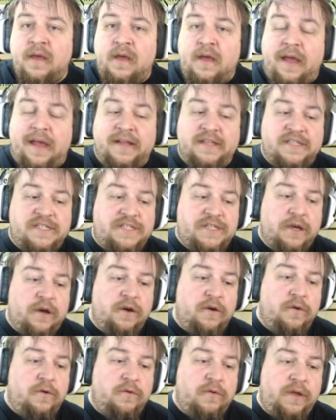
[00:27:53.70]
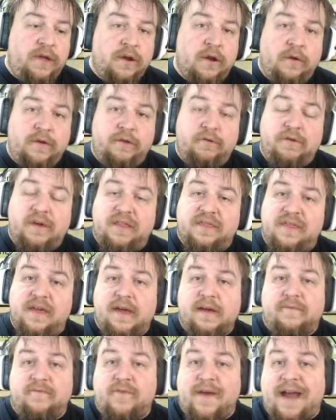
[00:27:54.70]
And so, you know, you could think
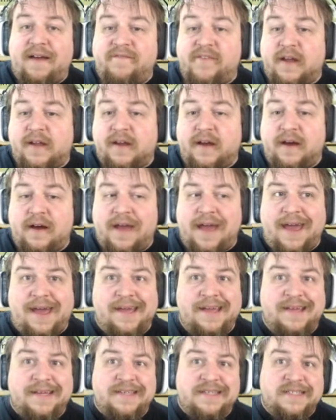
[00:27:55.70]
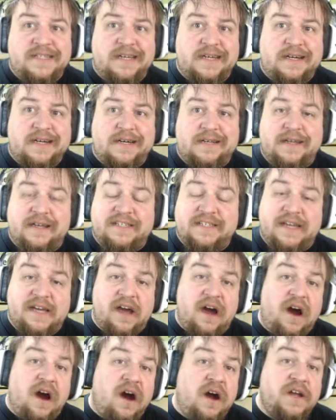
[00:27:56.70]
of Ravnica as, uh, as like a
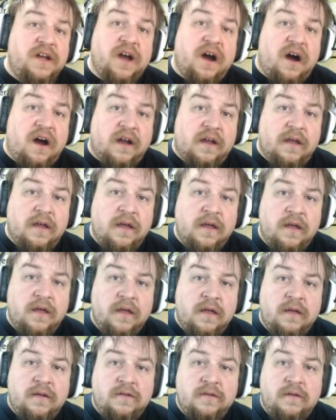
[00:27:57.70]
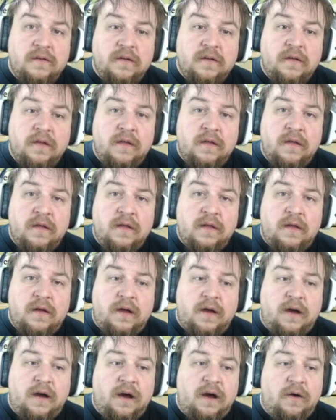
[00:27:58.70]
Hong Kong
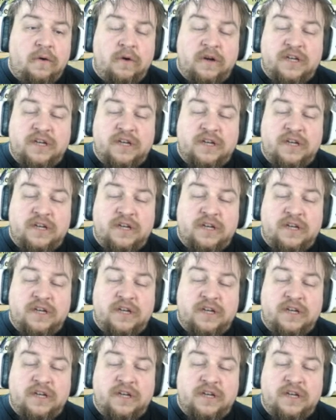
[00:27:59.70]
uh, or